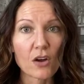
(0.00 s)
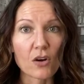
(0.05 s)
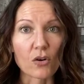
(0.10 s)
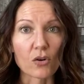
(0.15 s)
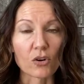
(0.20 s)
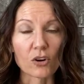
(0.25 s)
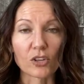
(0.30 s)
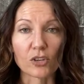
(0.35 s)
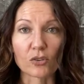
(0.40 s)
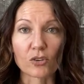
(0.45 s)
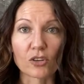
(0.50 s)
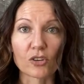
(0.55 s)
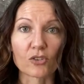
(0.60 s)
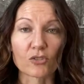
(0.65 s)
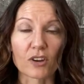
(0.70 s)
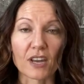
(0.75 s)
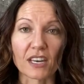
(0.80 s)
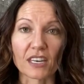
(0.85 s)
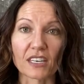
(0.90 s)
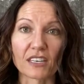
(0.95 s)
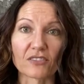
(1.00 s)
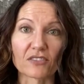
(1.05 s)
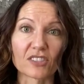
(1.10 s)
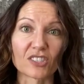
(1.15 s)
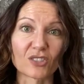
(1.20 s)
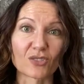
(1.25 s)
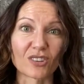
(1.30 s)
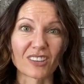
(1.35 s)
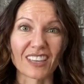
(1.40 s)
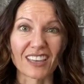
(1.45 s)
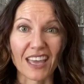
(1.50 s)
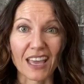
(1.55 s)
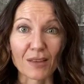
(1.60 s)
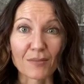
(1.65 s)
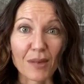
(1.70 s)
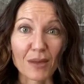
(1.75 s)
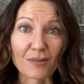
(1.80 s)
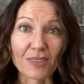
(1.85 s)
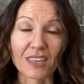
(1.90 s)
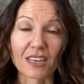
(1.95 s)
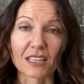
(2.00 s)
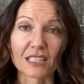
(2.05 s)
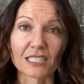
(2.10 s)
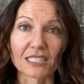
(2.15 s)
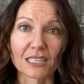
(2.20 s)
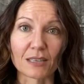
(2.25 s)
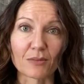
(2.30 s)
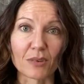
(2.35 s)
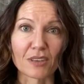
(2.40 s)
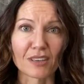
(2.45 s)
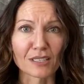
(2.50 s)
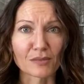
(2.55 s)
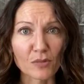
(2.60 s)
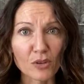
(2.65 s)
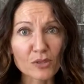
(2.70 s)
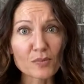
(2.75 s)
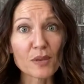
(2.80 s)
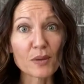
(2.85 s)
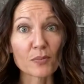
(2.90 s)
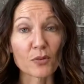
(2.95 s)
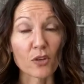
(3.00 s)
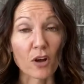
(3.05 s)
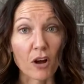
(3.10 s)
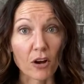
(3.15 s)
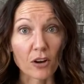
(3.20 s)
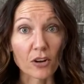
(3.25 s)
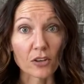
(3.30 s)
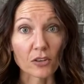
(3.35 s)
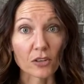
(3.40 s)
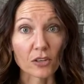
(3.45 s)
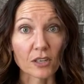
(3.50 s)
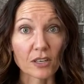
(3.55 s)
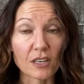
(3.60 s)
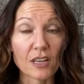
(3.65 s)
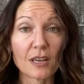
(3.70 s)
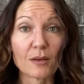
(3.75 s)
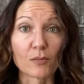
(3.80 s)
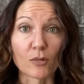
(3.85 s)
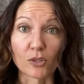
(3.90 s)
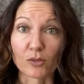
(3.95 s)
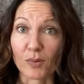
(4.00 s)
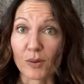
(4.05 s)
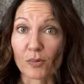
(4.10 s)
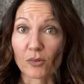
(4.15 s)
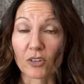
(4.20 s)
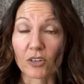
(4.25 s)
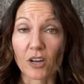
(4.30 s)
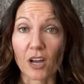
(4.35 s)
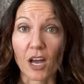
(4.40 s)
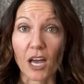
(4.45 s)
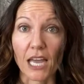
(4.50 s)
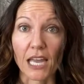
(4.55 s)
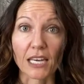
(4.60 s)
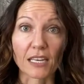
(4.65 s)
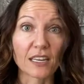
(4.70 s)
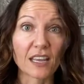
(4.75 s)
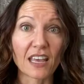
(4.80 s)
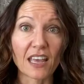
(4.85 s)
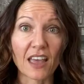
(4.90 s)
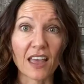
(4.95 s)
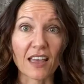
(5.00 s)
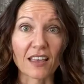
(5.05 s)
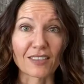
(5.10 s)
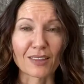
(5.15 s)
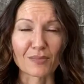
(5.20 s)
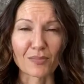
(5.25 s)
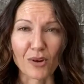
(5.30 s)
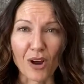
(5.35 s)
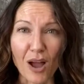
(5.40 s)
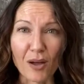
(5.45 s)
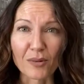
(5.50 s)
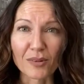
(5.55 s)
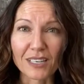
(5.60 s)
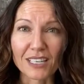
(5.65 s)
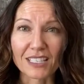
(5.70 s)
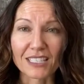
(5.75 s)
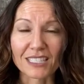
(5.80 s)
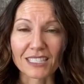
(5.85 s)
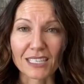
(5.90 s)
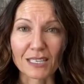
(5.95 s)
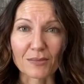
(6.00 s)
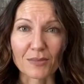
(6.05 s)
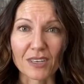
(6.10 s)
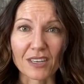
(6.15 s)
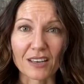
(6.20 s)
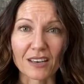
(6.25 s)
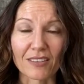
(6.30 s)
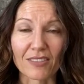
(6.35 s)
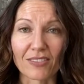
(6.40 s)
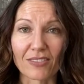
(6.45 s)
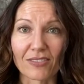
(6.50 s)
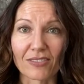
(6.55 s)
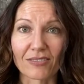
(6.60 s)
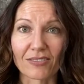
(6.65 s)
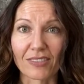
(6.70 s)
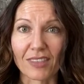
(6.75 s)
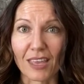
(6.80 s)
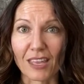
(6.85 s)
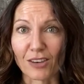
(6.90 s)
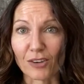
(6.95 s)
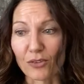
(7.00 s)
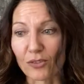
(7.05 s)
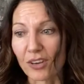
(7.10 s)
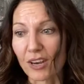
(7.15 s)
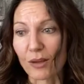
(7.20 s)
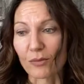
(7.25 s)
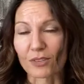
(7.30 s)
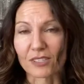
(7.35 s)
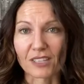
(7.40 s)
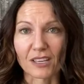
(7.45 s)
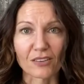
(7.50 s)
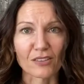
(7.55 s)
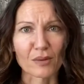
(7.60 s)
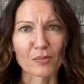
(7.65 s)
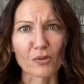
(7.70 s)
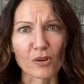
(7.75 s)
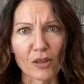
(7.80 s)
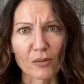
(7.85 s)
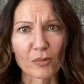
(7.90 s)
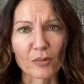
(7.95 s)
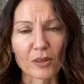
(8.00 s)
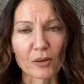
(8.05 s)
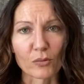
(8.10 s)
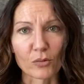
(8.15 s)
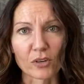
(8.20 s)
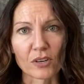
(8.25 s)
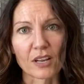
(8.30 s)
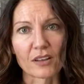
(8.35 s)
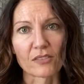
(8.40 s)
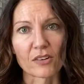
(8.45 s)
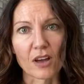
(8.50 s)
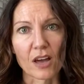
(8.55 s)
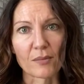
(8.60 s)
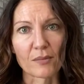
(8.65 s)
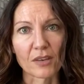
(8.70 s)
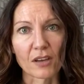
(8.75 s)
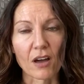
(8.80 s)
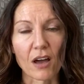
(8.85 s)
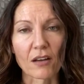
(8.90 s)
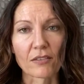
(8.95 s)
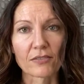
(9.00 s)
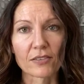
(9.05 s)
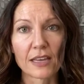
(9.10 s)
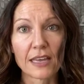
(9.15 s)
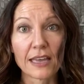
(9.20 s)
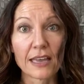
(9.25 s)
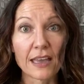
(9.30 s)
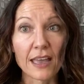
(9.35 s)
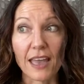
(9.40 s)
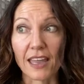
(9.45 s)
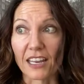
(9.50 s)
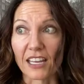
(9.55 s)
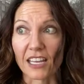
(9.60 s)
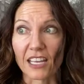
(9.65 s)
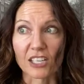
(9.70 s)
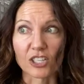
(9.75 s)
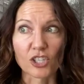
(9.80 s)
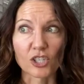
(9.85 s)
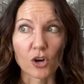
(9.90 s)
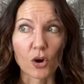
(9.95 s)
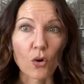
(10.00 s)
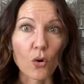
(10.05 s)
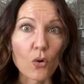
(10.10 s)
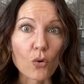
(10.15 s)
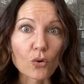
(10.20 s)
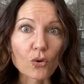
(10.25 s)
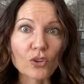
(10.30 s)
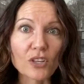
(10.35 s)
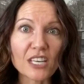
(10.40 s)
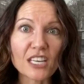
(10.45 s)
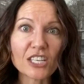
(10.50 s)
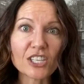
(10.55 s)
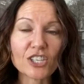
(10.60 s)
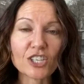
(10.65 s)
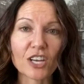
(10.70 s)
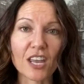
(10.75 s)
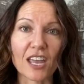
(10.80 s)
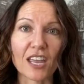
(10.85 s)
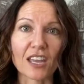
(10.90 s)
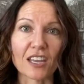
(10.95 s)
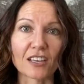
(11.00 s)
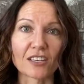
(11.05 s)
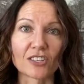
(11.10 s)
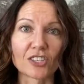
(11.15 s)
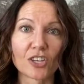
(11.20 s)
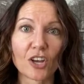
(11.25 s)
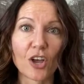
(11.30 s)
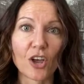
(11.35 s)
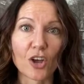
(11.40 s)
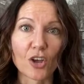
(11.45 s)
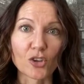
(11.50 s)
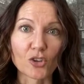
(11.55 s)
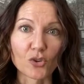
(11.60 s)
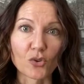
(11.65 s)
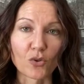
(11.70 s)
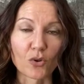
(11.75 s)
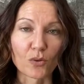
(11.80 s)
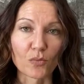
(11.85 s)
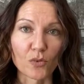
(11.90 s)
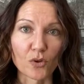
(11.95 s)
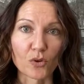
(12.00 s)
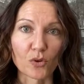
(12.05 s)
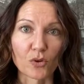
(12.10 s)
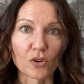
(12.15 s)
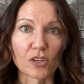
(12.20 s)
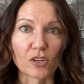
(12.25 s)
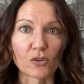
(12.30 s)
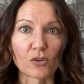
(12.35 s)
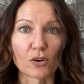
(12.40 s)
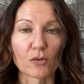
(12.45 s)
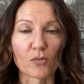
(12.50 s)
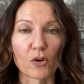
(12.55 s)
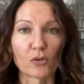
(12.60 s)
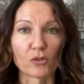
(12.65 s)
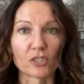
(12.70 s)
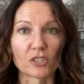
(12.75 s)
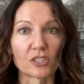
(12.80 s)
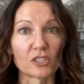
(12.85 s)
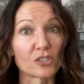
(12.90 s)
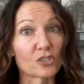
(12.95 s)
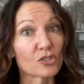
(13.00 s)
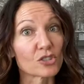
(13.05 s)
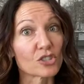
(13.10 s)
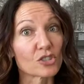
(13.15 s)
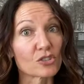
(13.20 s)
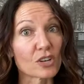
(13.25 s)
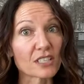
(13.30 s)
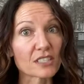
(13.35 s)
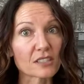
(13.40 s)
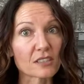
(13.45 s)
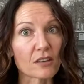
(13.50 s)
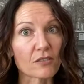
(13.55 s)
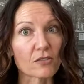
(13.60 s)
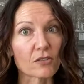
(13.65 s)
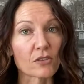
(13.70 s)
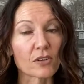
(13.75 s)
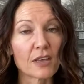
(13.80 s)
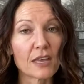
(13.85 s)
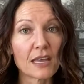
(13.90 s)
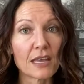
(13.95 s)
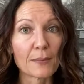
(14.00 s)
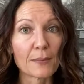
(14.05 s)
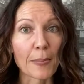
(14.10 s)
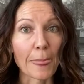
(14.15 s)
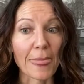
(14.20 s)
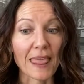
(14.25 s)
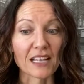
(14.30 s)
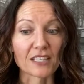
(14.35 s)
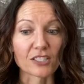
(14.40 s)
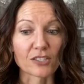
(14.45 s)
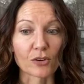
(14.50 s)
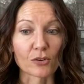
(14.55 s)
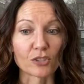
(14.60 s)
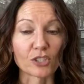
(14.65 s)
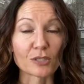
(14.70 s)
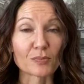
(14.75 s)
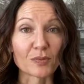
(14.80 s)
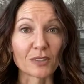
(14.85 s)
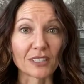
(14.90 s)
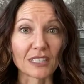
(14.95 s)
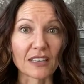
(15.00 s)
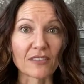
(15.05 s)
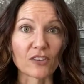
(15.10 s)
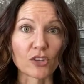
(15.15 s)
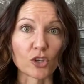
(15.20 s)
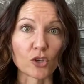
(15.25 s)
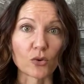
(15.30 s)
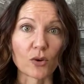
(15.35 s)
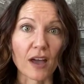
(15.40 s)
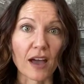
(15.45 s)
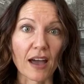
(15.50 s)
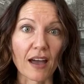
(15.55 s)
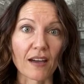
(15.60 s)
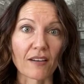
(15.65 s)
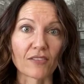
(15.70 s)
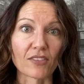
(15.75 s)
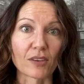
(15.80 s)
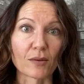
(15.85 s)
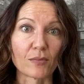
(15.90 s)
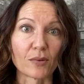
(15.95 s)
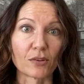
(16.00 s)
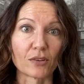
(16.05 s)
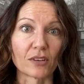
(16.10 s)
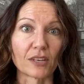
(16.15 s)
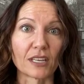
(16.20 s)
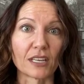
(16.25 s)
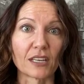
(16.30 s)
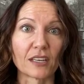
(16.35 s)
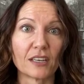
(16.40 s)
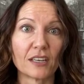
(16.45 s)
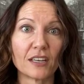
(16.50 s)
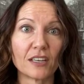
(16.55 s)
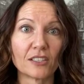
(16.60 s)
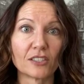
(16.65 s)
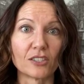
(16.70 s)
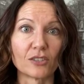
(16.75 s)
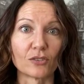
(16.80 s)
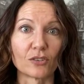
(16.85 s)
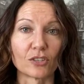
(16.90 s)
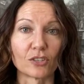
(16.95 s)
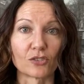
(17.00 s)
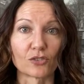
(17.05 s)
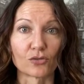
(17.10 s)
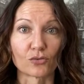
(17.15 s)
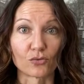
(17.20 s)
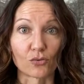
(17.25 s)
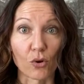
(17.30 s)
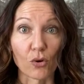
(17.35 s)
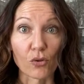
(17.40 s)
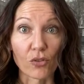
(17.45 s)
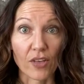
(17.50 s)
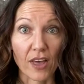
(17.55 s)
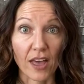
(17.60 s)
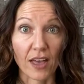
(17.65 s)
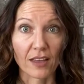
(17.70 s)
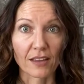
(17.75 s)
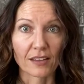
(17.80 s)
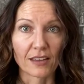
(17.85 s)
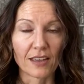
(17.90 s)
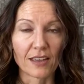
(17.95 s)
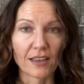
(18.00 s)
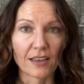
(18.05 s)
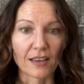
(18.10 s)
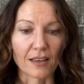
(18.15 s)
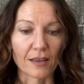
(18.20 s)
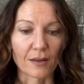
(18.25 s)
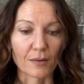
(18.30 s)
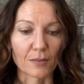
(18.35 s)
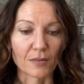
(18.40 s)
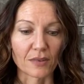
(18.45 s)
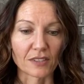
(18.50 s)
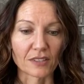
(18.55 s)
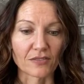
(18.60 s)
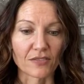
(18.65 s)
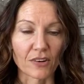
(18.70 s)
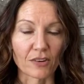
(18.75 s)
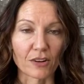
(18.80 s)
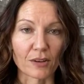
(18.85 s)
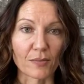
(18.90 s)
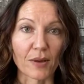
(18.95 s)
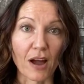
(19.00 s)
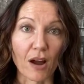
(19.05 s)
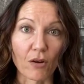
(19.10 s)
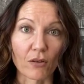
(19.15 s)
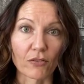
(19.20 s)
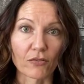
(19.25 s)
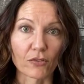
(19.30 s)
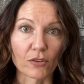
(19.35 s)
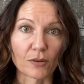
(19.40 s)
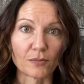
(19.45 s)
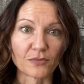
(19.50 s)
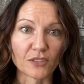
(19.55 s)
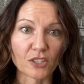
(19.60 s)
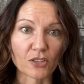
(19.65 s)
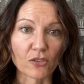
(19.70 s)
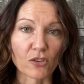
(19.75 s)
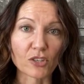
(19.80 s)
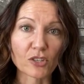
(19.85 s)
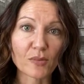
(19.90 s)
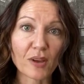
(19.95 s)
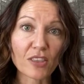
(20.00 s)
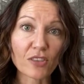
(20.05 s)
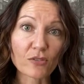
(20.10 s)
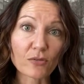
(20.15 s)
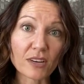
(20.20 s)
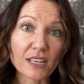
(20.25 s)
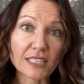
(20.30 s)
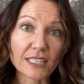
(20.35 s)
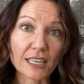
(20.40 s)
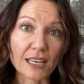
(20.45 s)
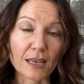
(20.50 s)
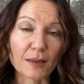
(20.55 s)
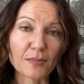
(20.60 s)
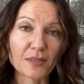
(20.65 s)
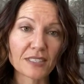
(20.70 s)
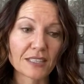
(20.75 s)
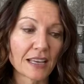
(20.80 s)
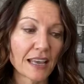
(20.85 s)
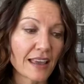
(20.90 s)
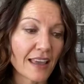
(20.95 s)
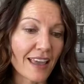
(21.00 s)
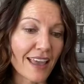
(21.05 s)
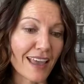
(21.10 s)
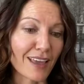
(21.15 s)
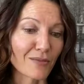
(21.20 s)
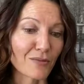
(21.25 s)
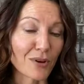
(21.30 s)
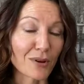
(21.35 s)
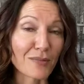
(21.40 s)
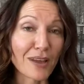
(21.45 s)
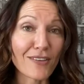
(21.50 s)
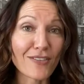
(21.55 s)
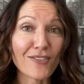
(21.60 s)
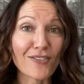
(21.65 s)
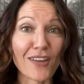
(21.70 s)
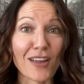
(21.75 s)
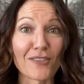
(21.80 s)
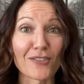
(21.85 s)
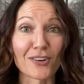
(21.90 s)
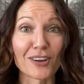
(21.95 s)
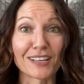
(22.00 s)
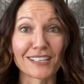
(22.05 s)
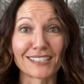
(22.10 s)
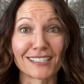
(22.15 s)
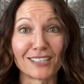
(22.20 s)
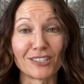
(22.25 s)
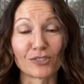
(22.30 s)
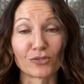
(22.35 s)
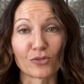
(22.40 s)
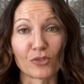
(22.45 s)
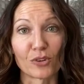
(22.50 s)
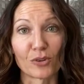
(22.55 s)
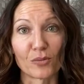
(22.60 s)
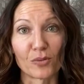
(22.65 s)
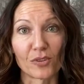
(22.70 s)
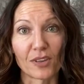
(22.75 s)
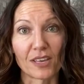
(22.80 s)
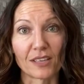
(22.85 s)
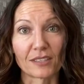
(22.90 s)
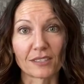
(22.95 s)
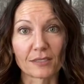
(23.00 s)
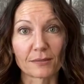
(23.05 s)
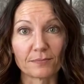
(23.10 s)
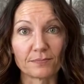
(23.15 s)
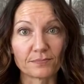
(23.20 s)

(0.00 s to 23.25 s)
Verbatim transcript: Or you could create a different story like, hey, maybe they didn't see me, because most people are good. Most people are kind, and they probably didn't see me. And if they knew that I was there, they probably wouldn't have cut me off. And it can totally change your mood, your emotions, your stress level. And so just believing you have the ability to control that um, is very powerful. So those are my three tips, and one of my favorite essential oil blends.